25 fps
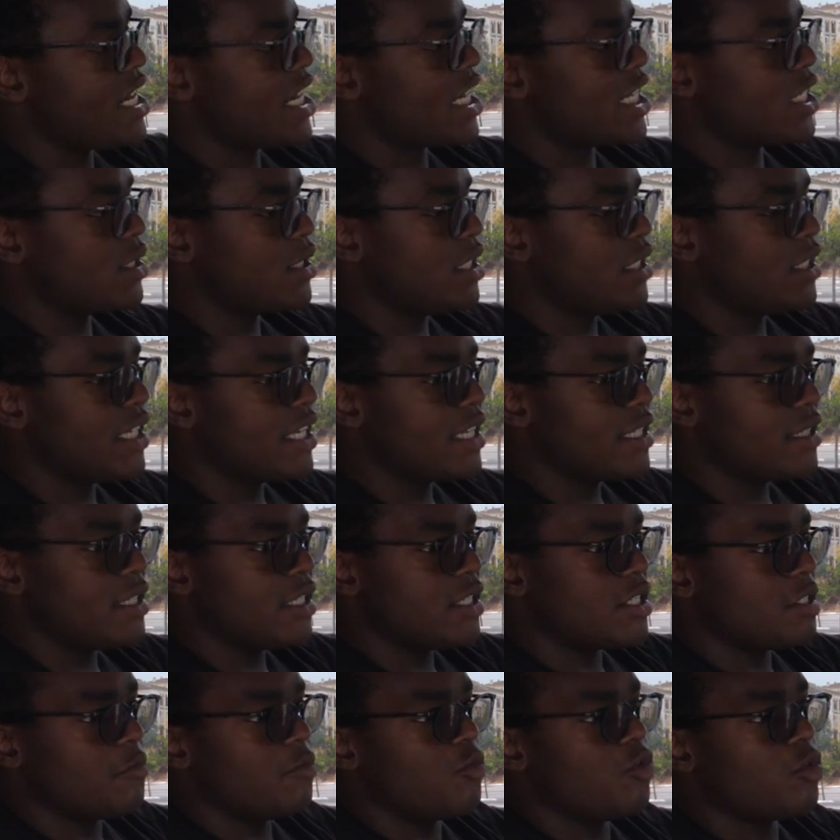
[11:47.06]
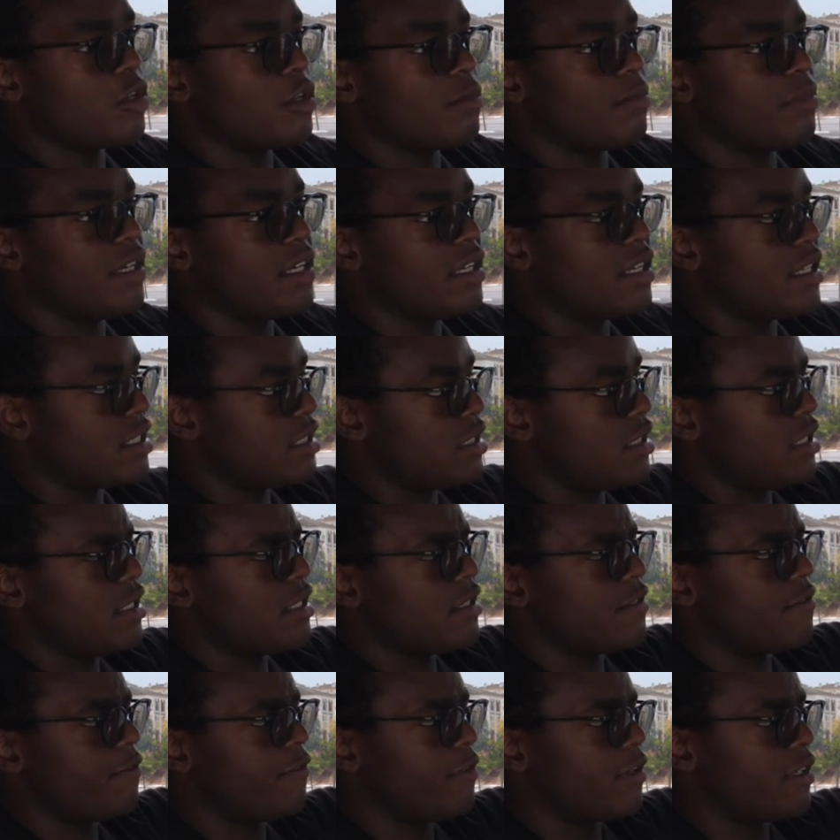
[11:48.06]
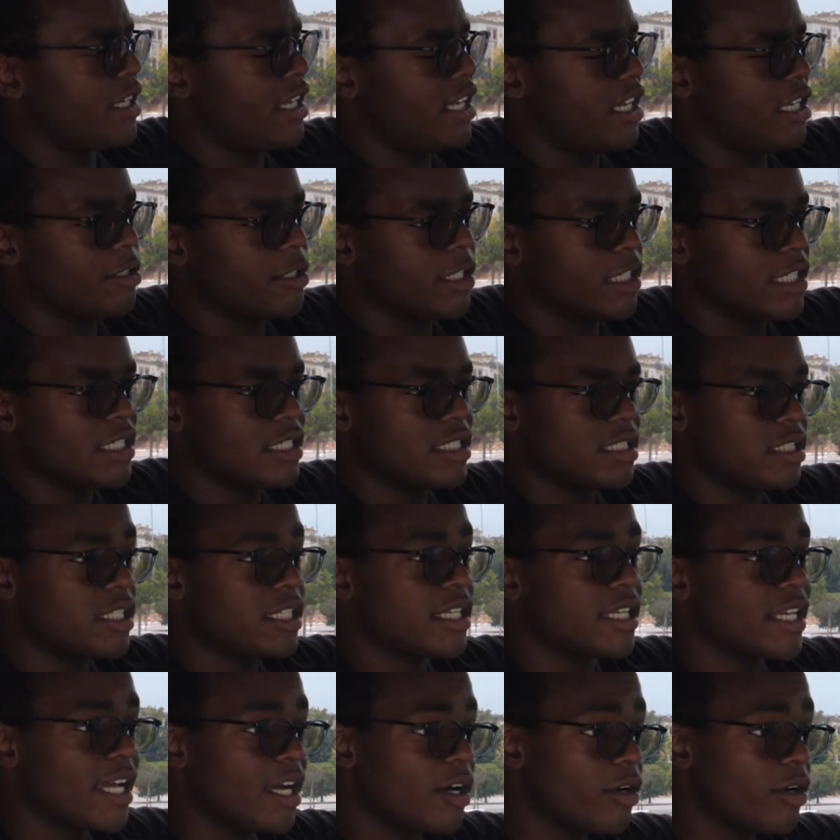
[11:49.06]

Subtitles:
actually like these more because these front headrests stick